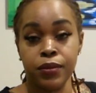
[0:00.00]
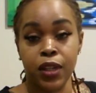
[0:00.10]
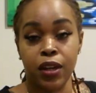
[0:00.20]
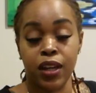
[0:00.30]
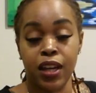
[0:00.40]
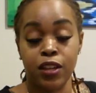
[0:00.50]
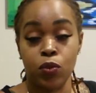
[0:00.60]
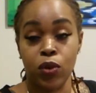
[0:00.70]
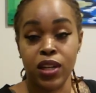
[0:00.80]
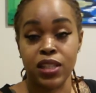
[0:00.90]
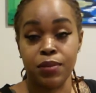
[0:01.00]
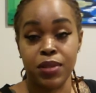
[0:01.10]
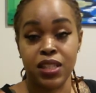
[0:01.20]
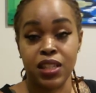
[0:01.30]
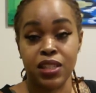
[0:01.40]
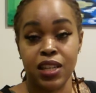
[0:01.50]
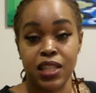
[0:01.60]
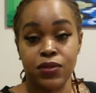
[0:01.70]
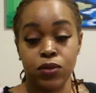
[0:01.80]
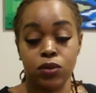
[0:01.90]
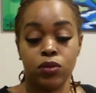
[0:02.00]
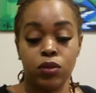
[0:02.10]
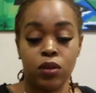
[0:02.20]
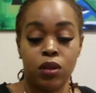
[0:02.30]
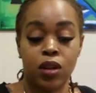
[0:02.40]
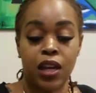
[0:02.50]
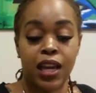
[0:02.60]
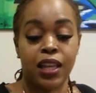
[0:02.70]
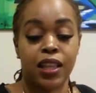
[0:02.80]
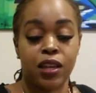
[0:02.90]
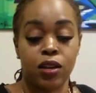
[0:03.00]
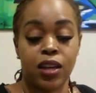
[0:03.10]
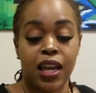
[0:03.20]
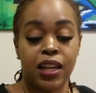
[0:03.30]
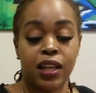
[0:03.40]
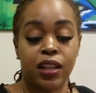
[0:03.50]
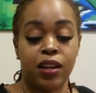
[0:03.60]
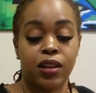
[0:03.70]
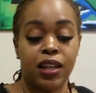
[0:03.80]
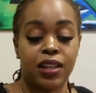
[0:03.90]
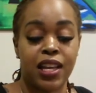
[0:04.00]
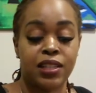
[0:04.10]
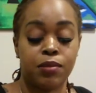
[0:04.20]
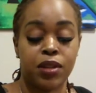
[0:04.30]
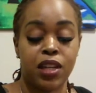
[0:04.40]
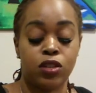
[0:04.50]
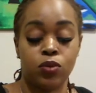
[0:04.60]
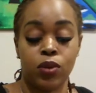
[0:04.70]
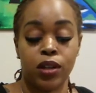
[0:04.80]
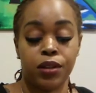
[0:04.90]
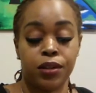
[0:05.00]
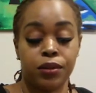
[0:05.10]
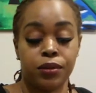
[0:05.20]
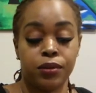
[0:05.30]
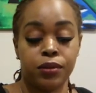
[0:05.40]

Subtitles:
all right? And you want it to be successful. I think you're gaining clarity that that's something that you want to do,